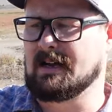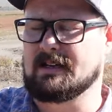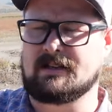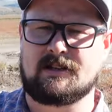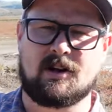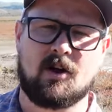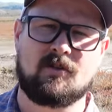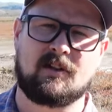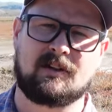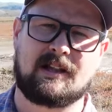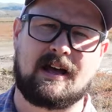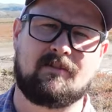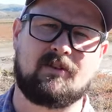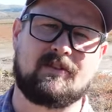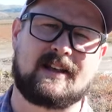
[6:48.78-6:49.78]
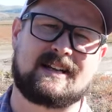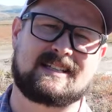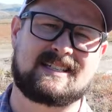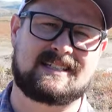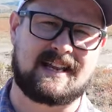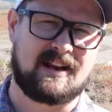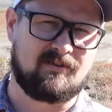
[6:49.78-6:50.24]
you know, the level that is
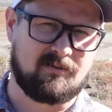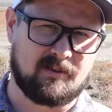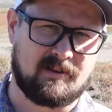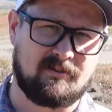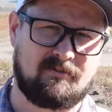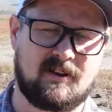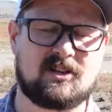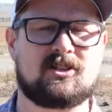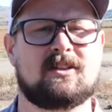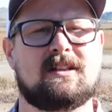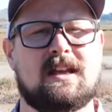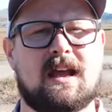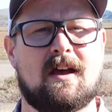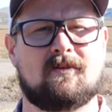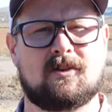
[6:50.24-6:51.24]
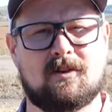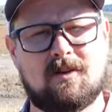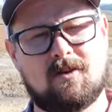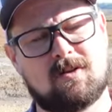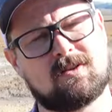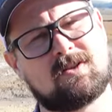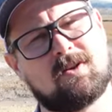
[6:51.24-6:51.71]
safe for the fish in the
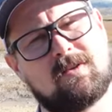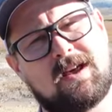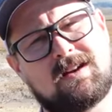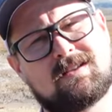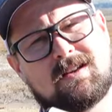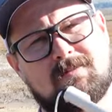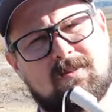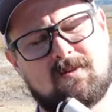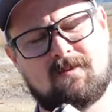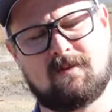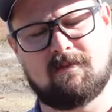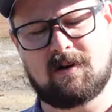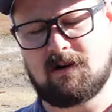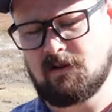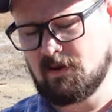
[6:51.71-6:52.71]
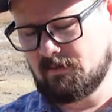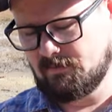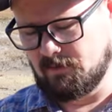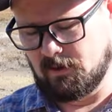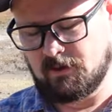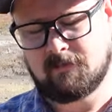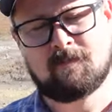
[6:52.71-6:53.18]
afternoon, and so that is something we want to look
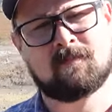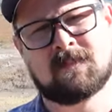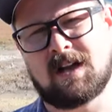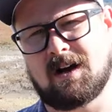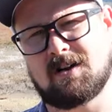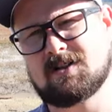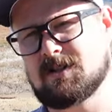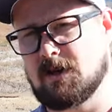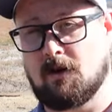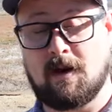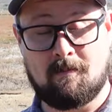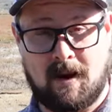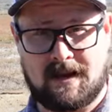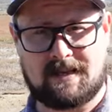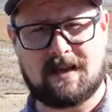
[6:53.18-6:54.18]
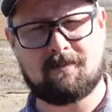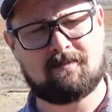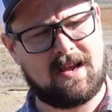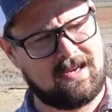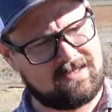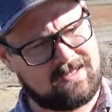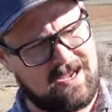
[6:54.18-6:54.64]
for. Also, it might come
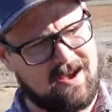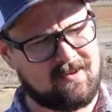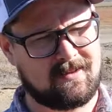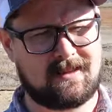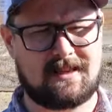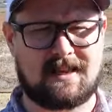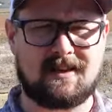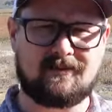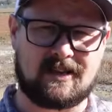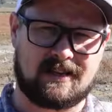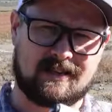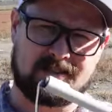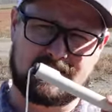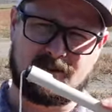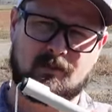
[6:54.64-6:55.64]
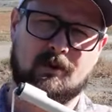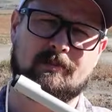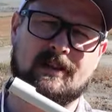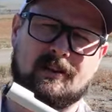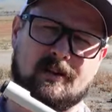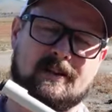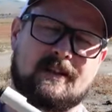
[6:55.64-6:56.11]
back down in the evening, and so we'll
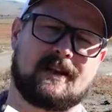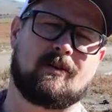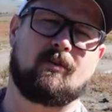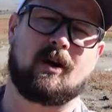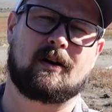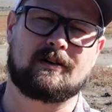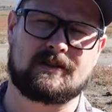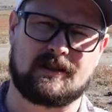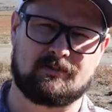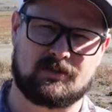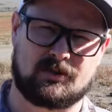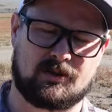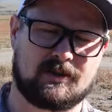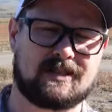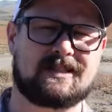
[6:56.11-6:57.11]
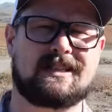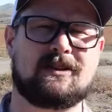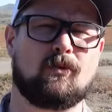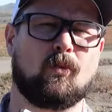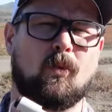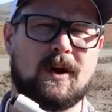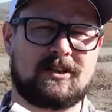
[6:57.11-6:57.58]
be looking at water temperature to see
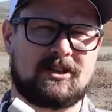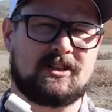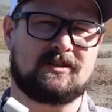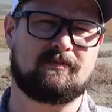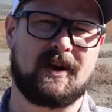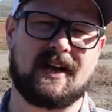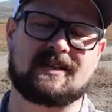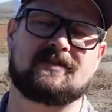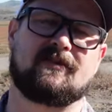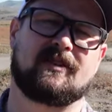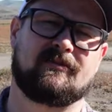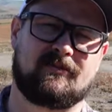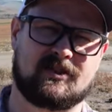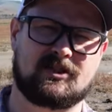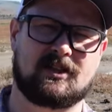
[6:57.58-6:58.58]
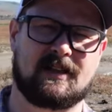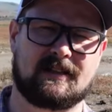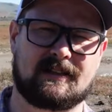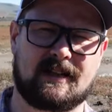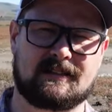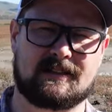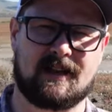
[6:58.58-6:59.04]
which is best for the fishing at
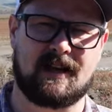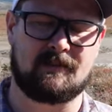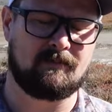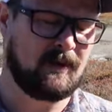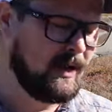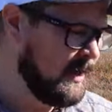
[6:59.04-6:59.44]
that time.